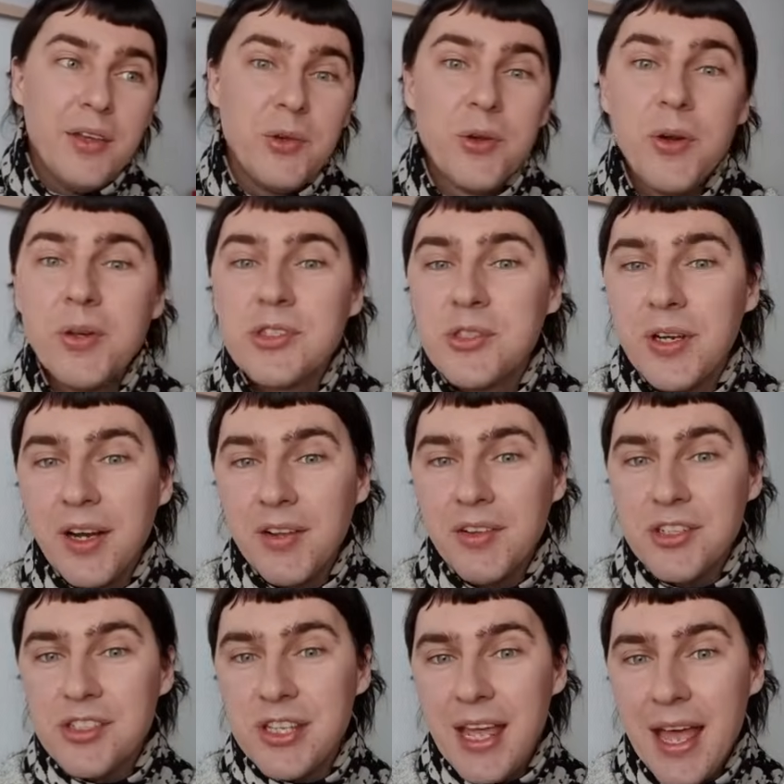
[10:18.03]
you're going to
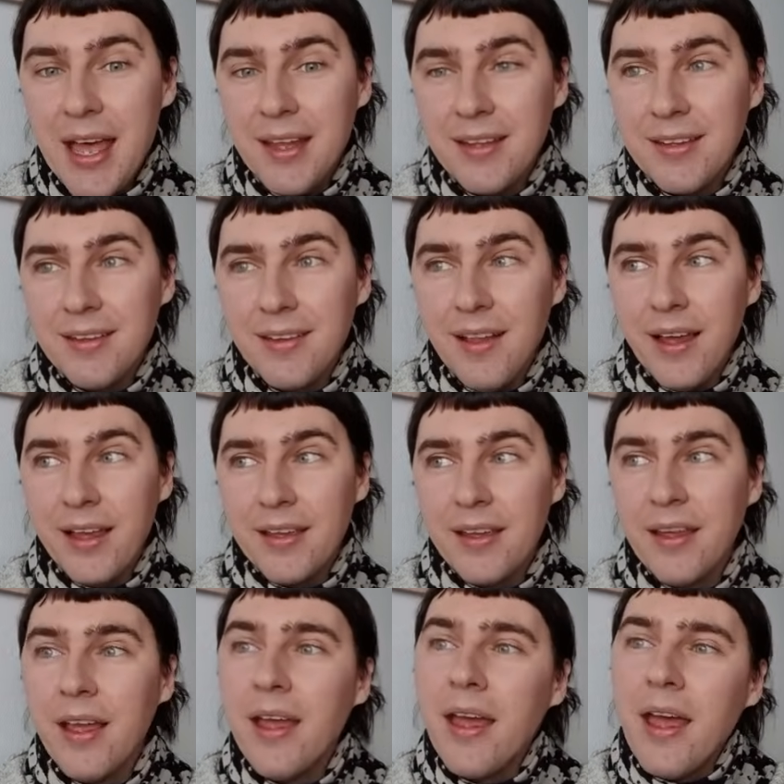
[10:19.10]
understand
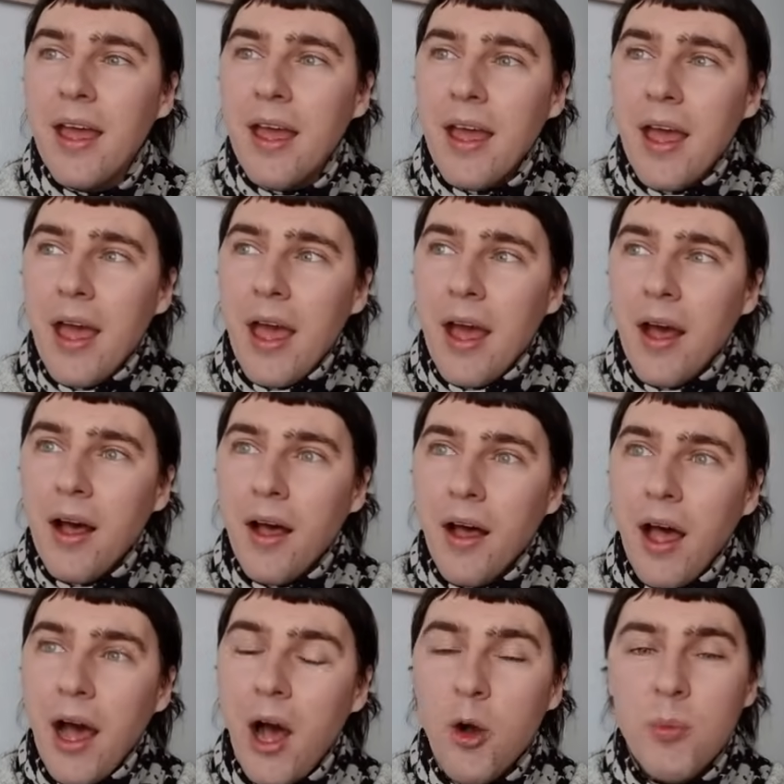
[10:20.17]
like
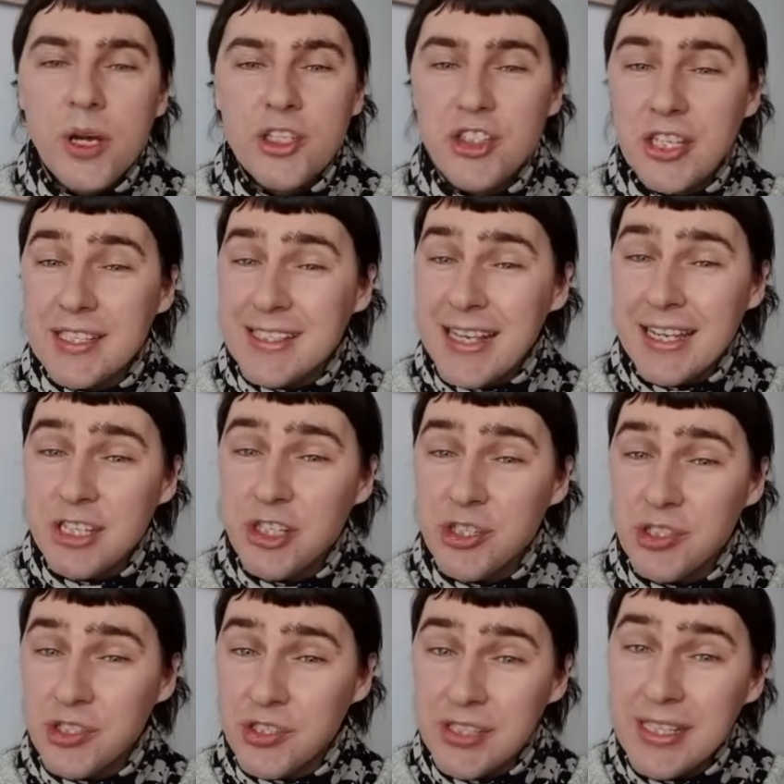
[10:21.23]
how much
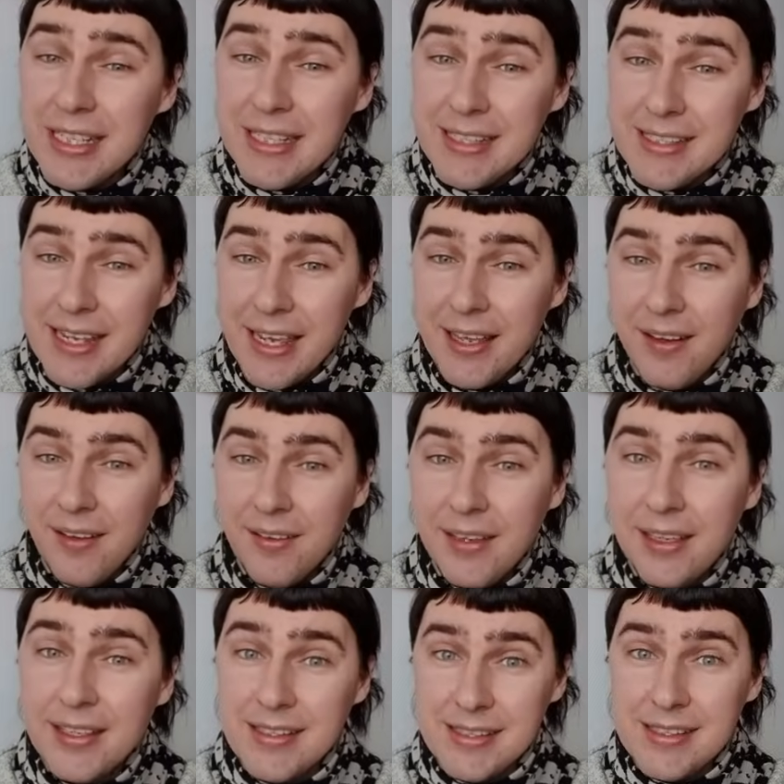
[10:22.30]
attention to
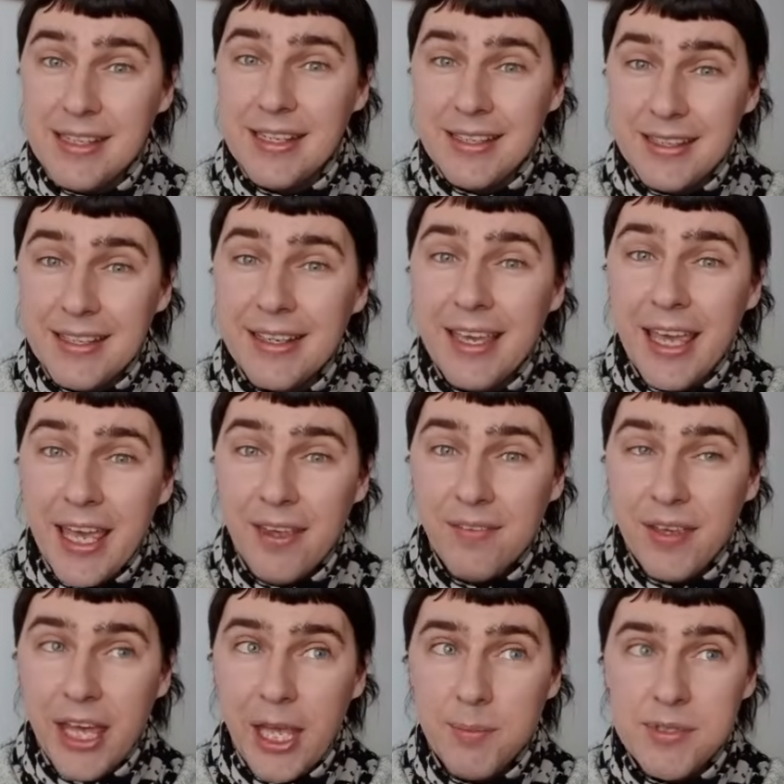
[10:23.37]
detail is in the
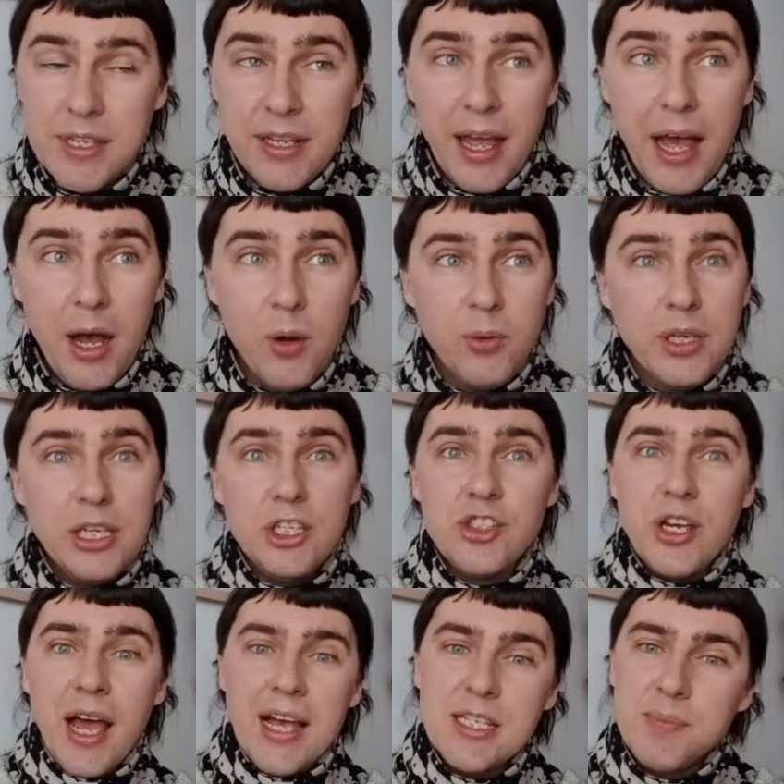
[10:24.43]
Cave games and how
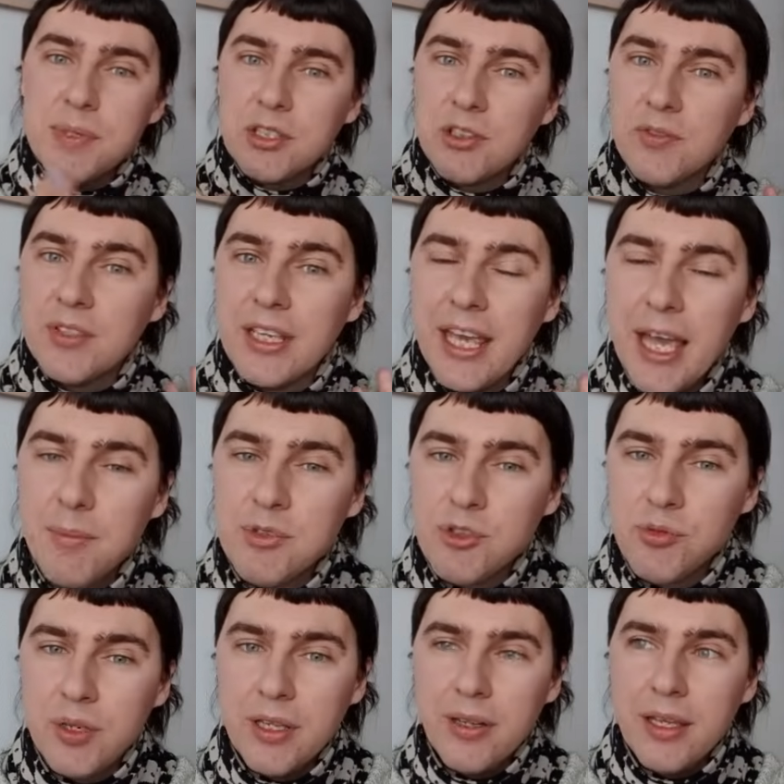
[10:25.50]
each aspect of the game
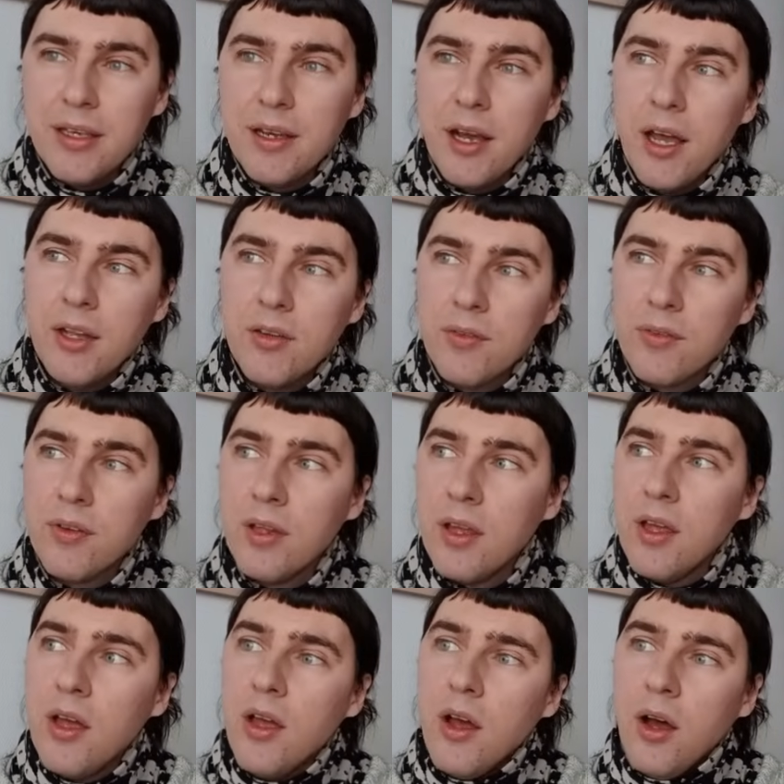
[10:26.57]
is really kind of
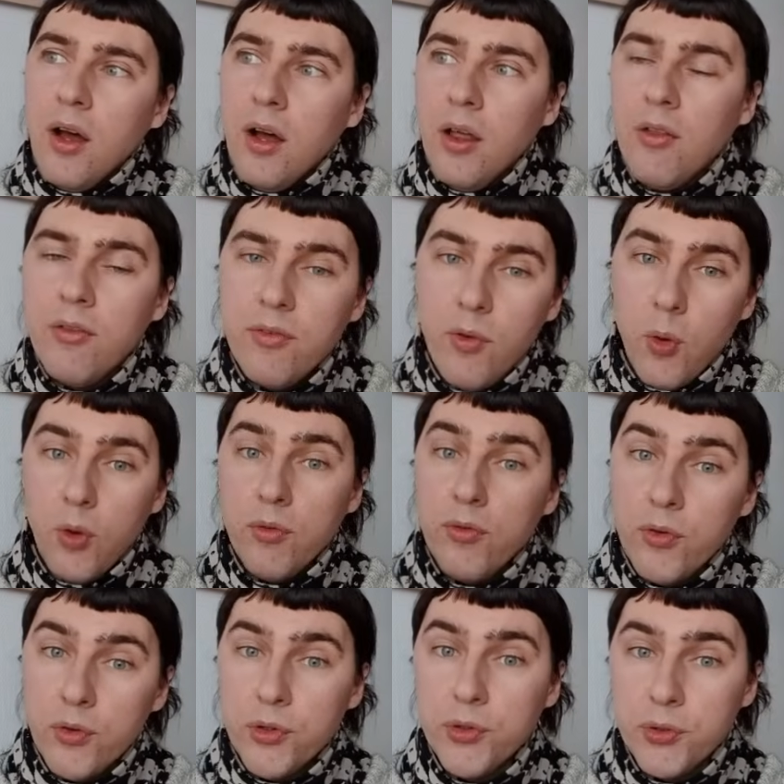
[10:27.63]
thought
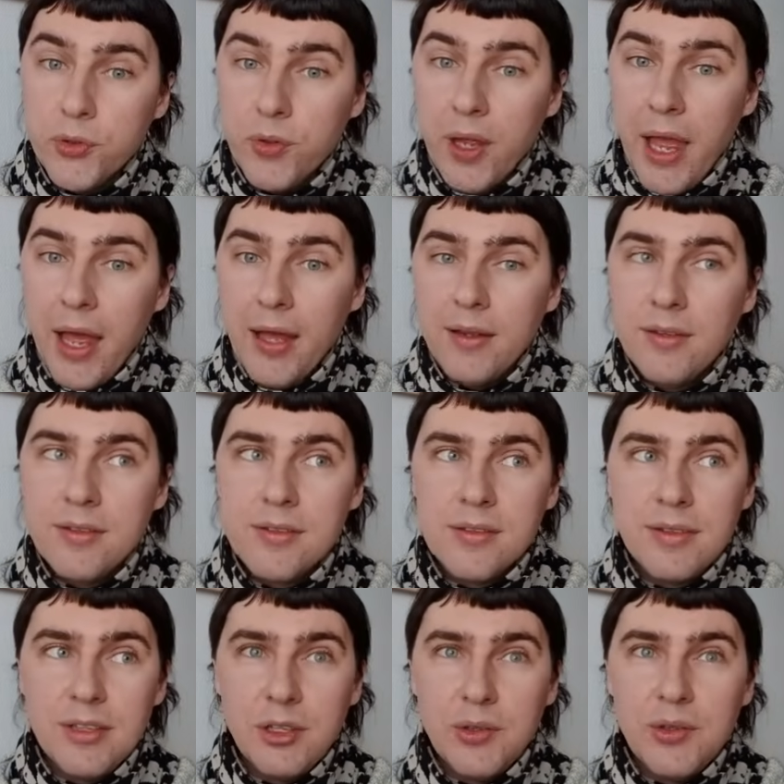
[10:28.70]
through, and
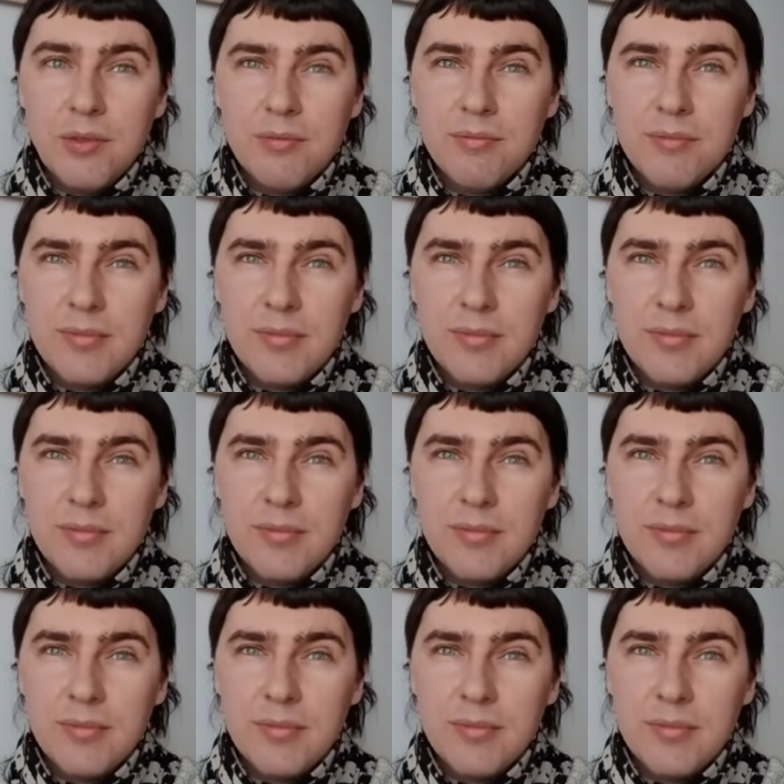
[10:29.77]
the